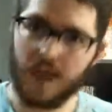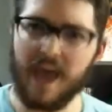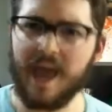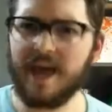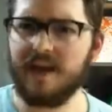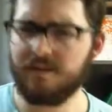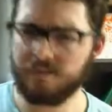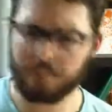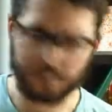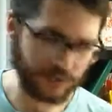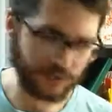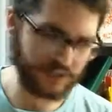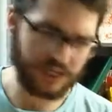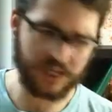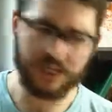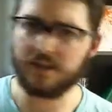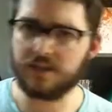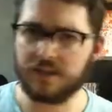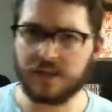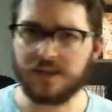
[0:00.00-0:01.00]
and
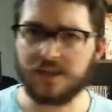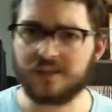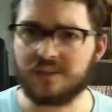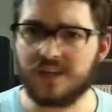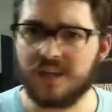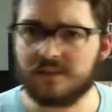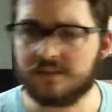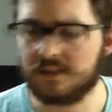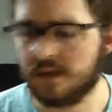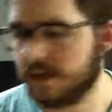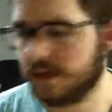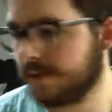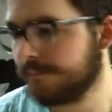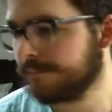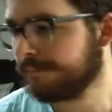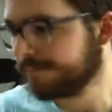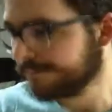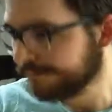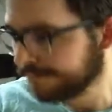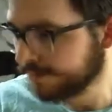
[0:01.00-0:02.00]
pretend that there are sights on it.
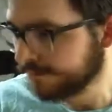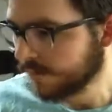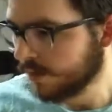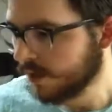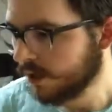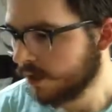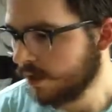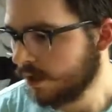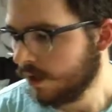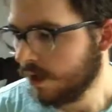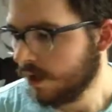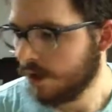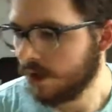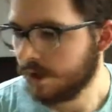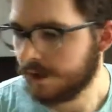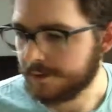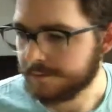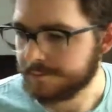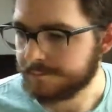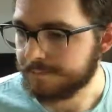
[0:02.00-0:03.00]

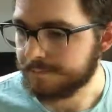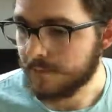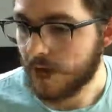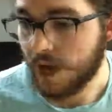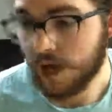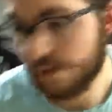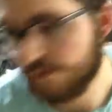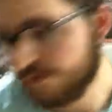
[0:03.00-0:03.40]
I